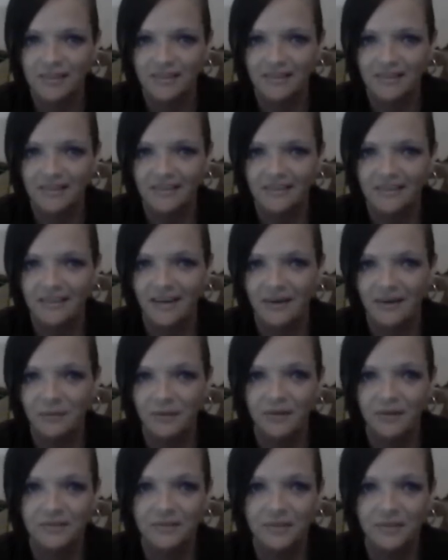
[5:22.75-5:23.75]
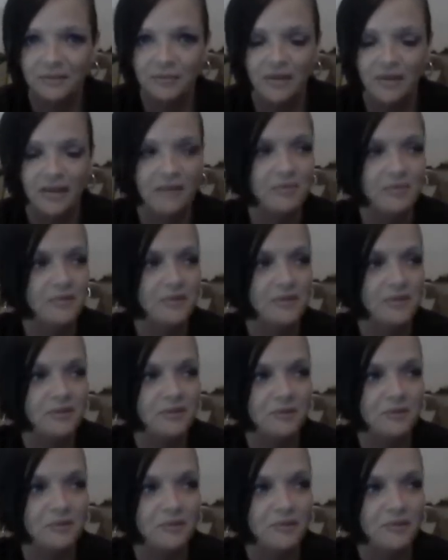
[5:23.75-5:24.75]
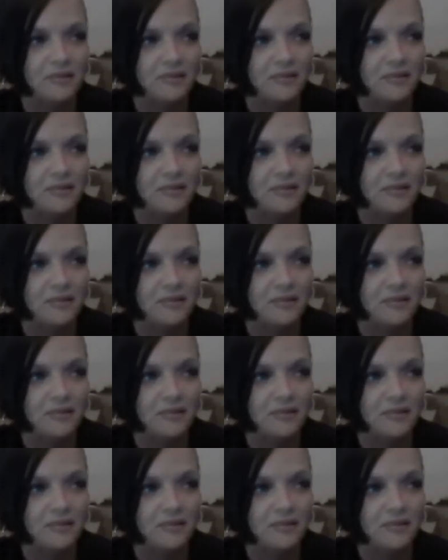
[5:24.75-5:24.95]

me. I wound up having to